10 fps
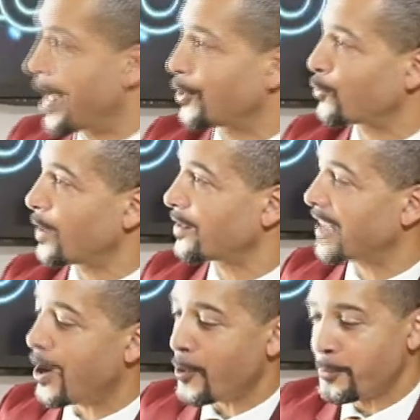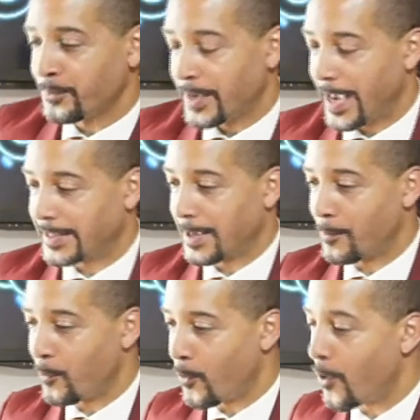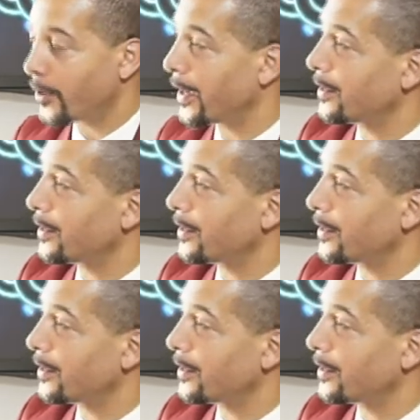get some of that stress out. As I'm